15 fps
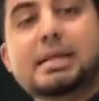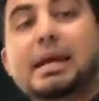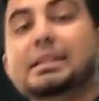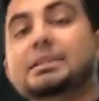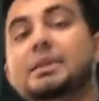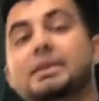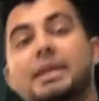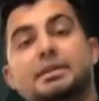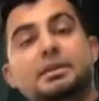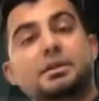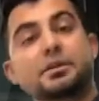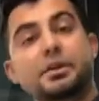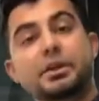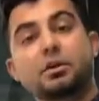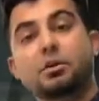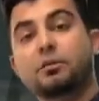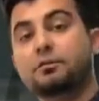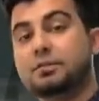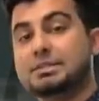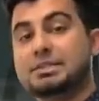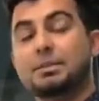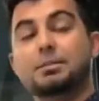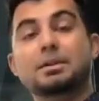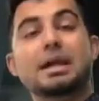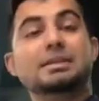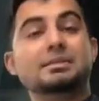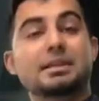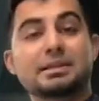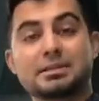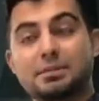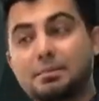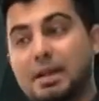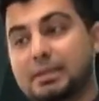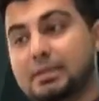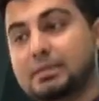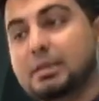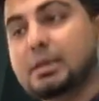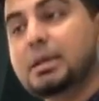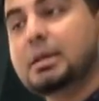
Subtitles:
the other category of supplier selection method.